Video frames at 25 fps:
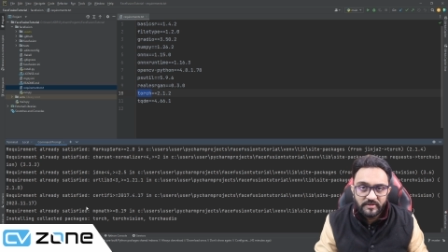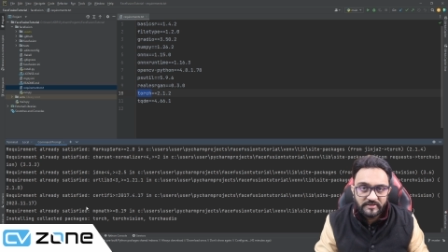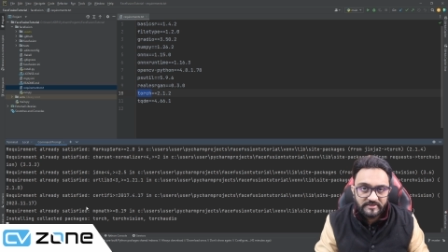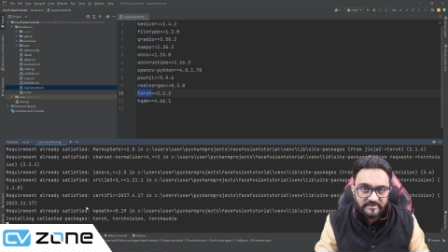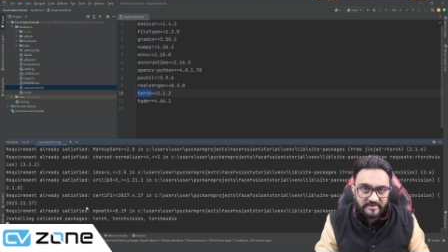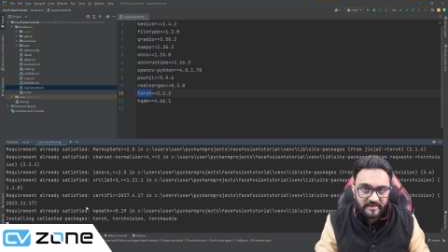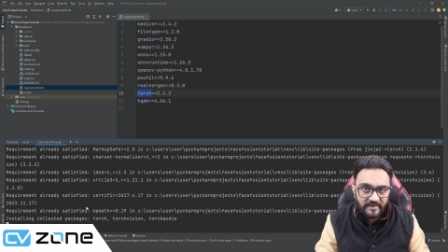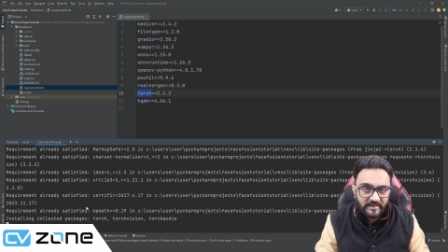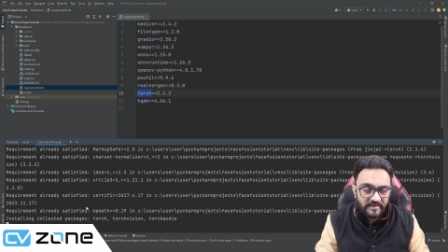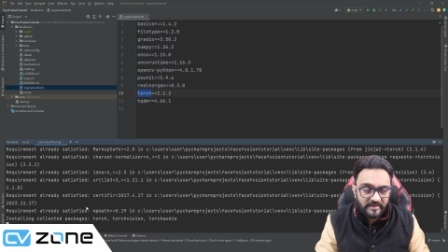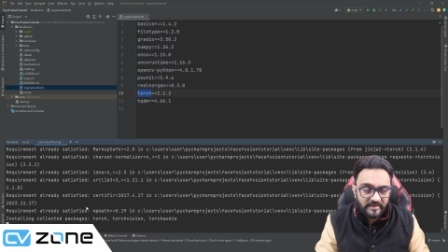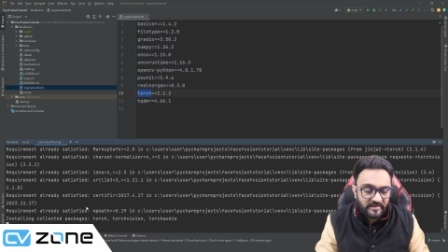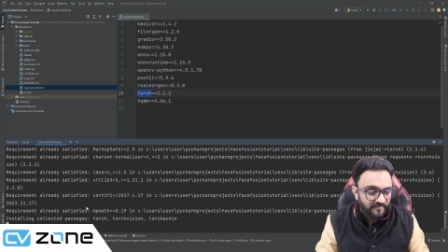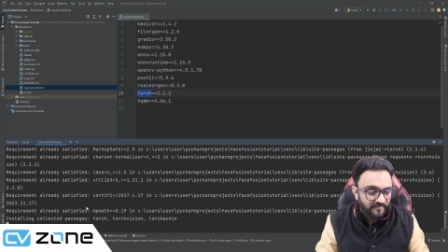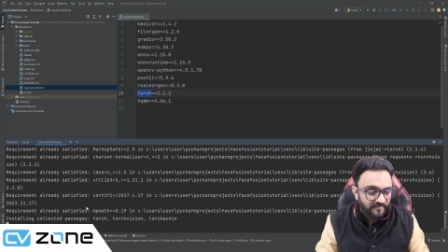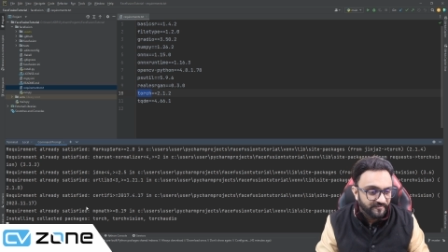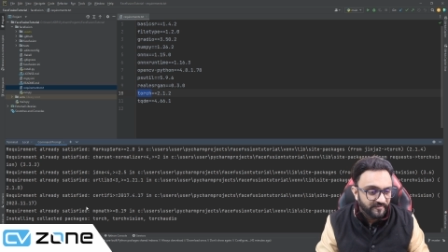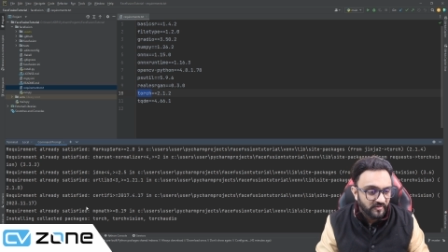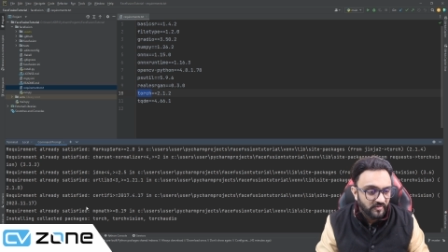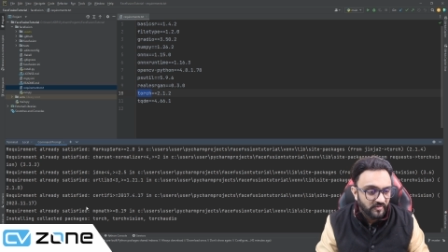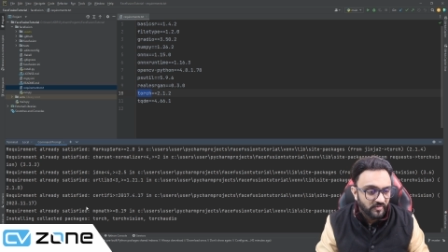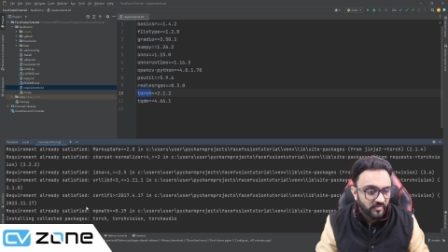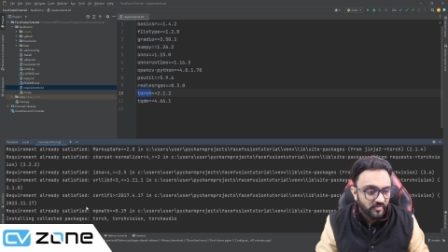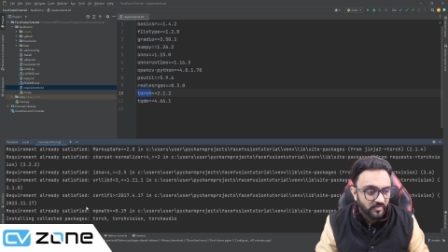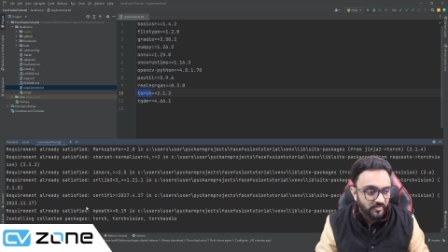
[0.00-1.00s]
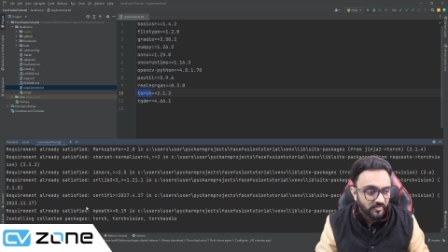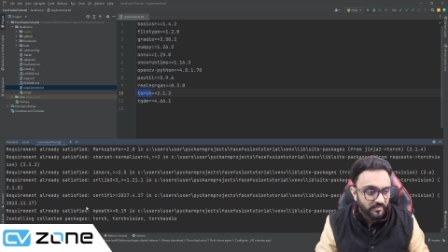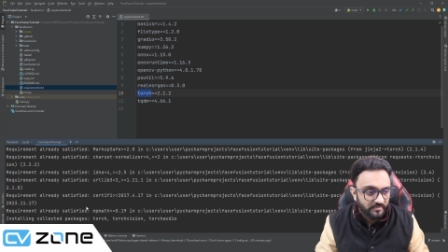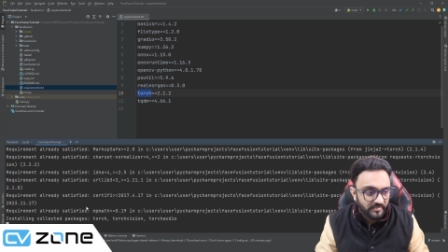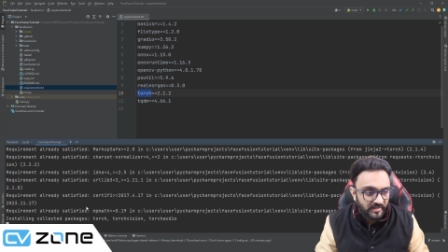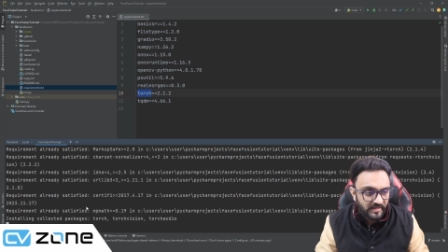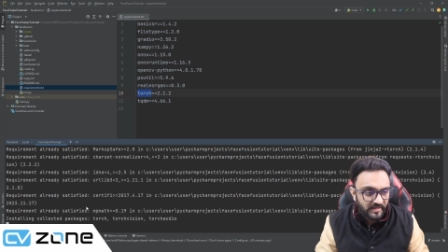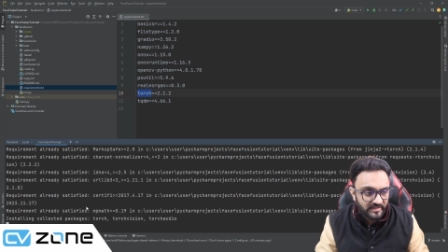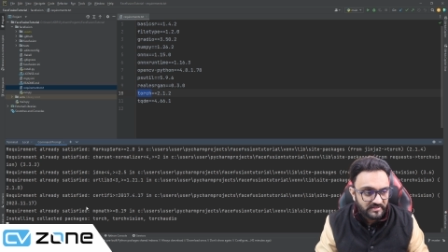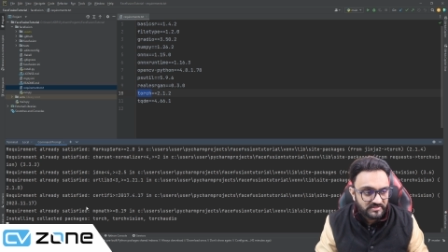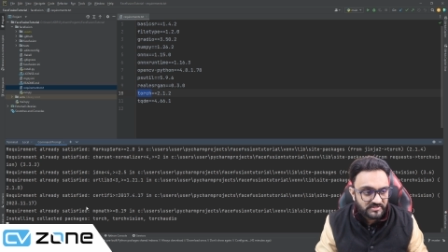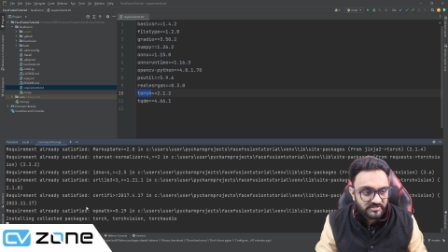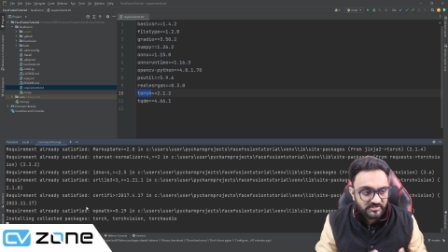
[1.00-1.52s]
take a few
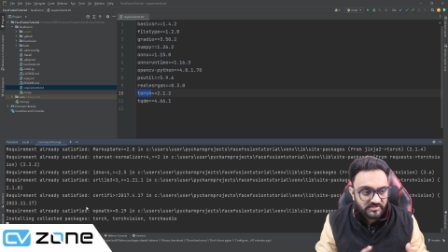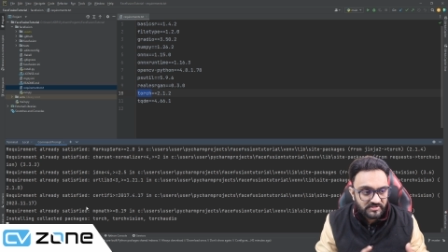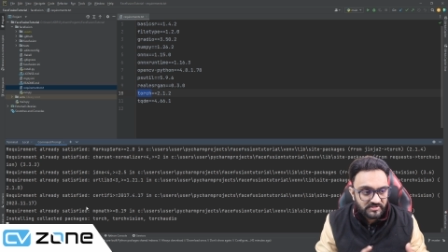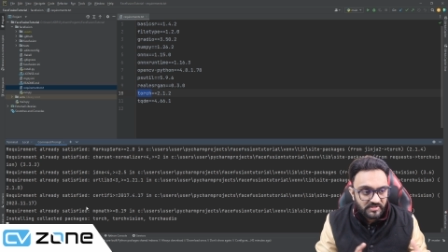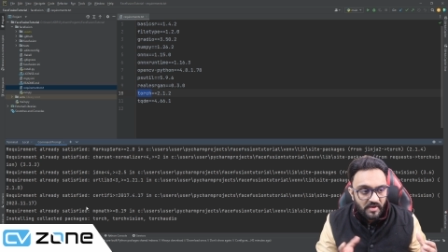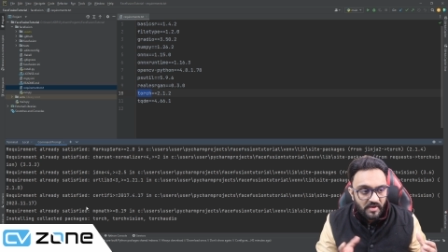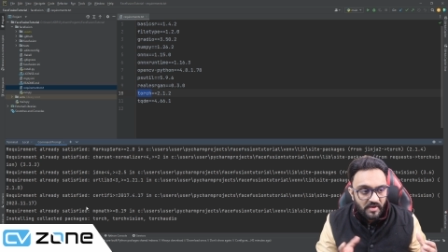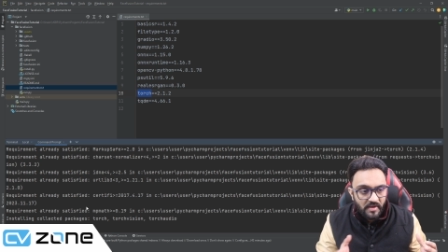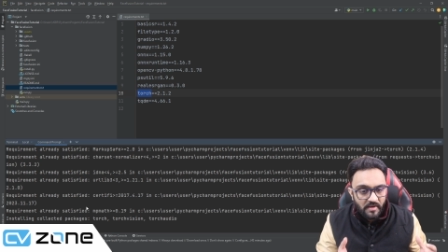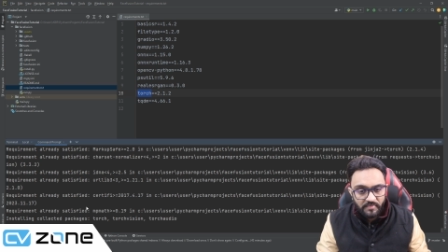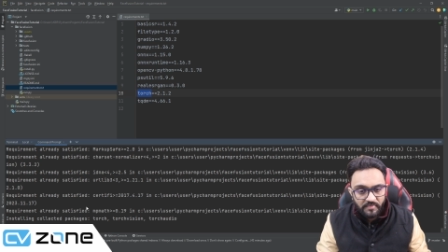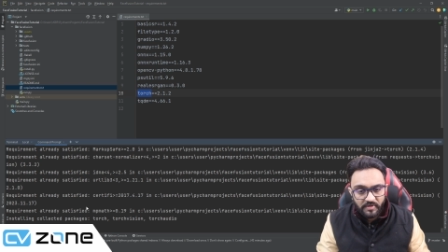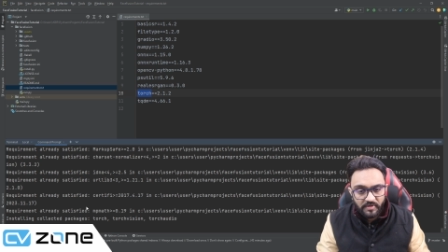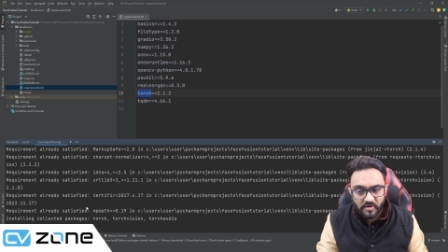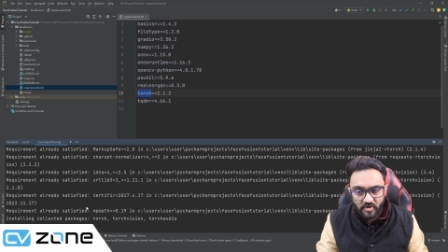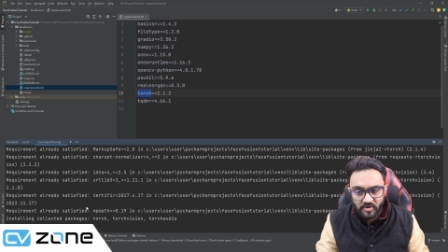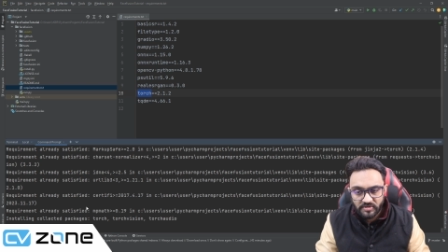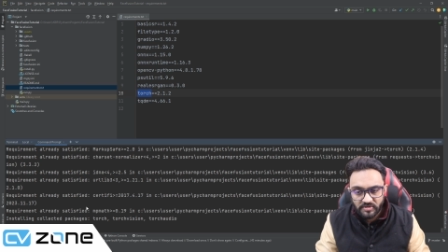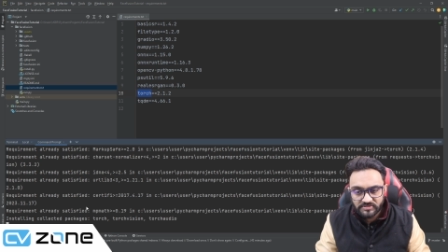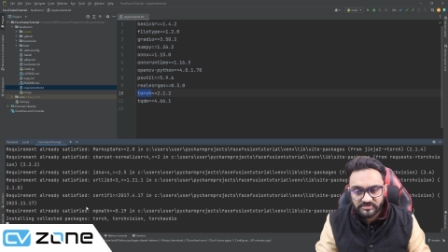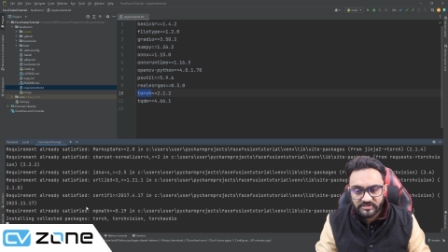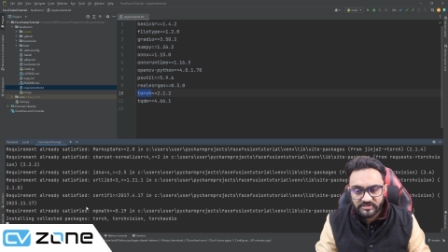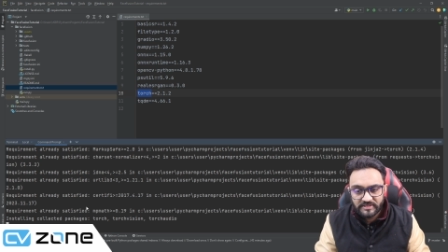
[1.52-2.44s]
minutes because